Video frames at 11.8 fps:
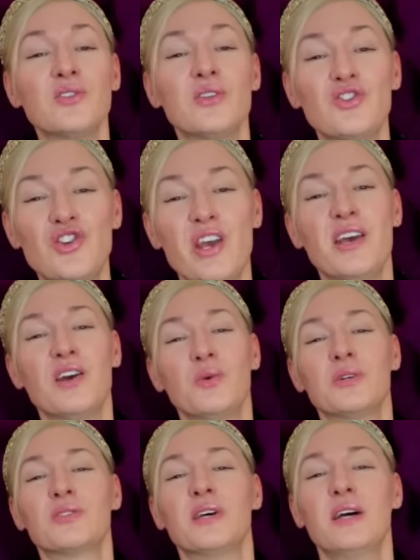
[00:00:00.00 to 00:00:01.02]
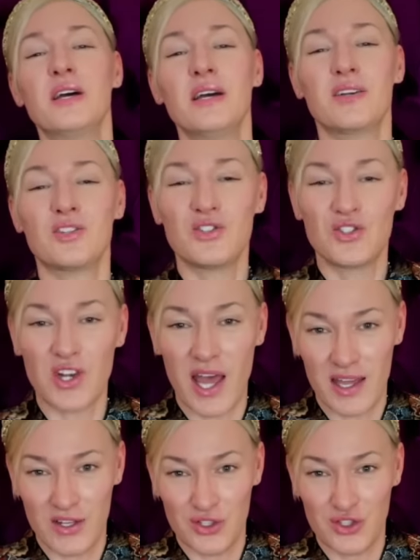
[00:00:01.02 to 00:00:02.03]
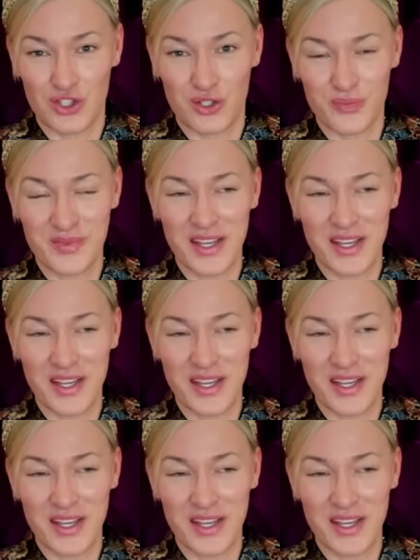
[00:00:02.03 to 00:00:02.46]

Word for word: to the cheek was exchanged.